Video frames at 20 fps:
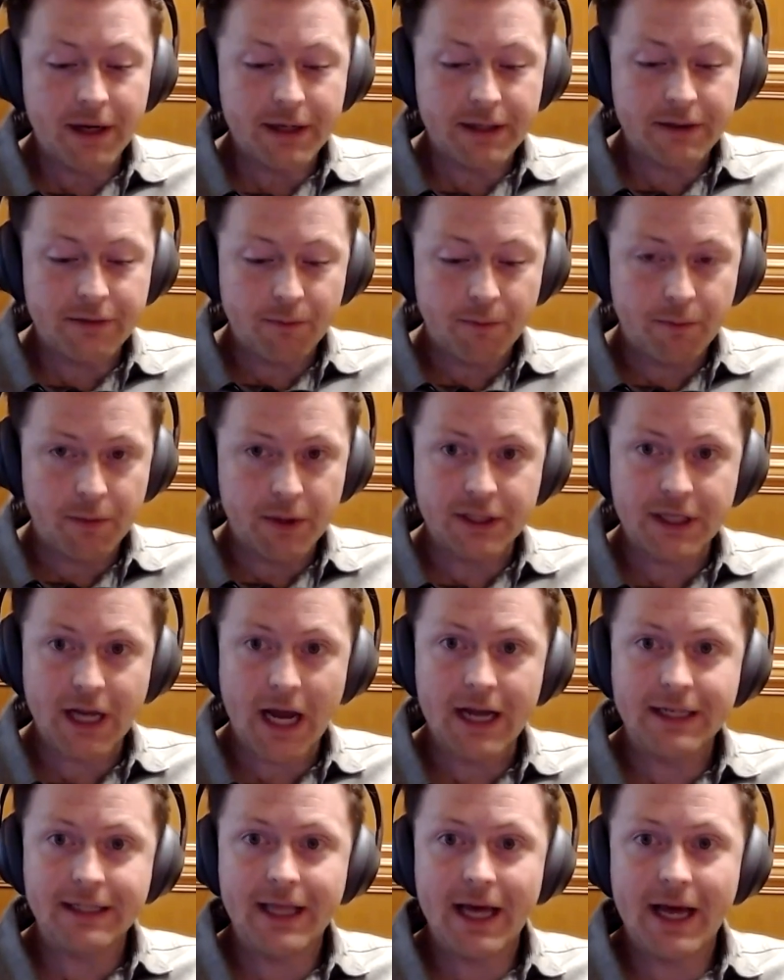but
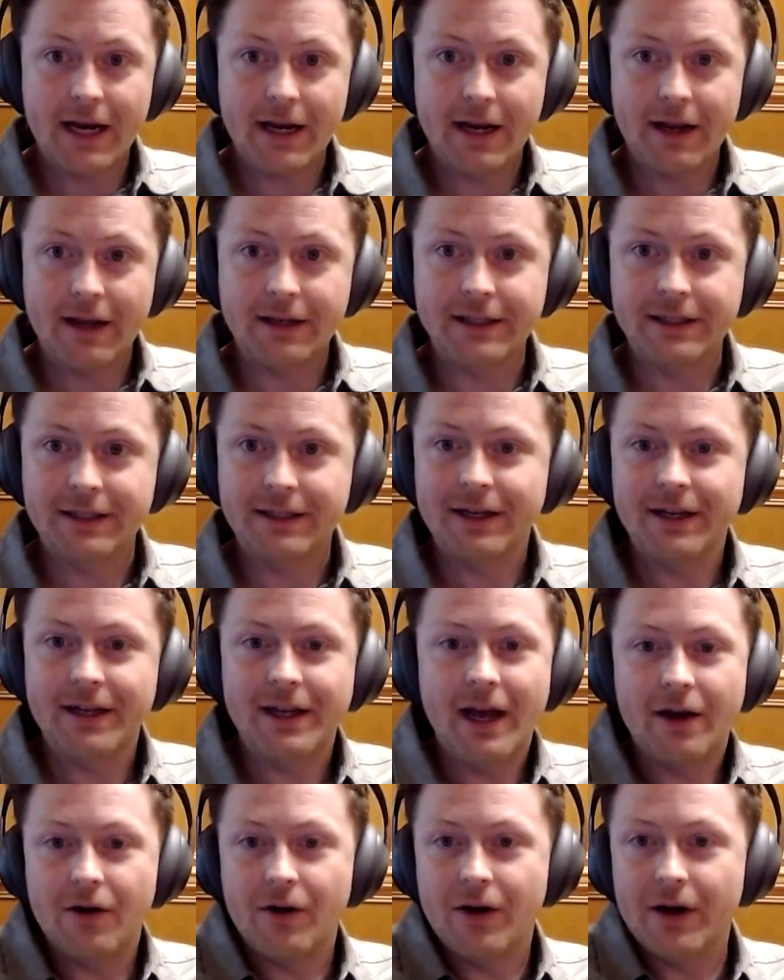besides that, it's
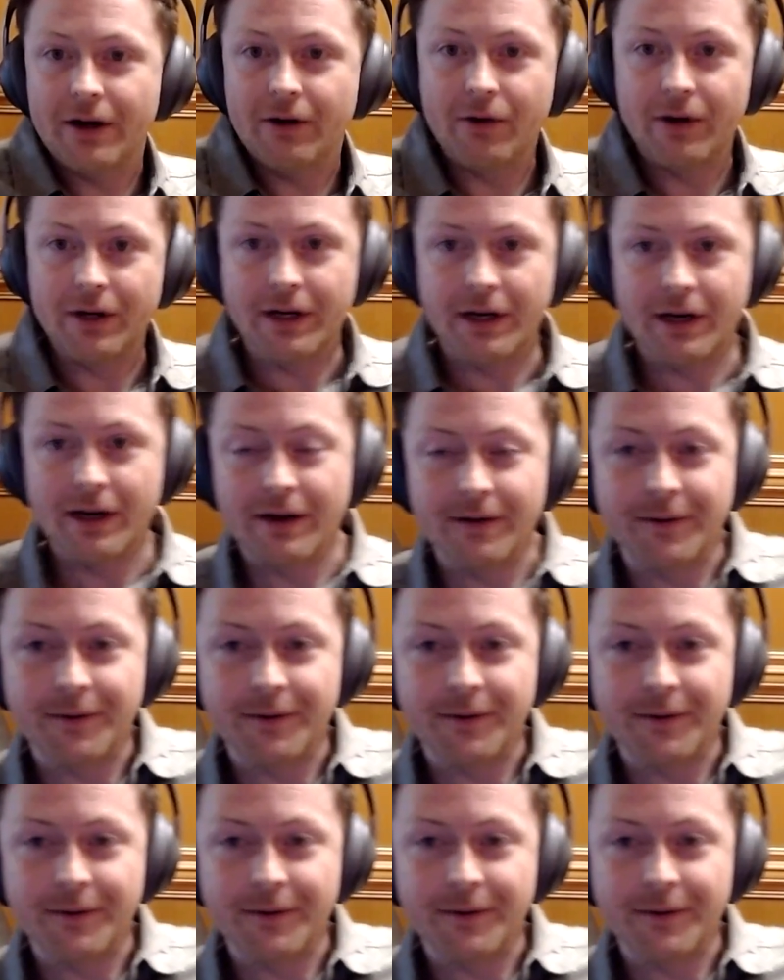go ahead, Quinn.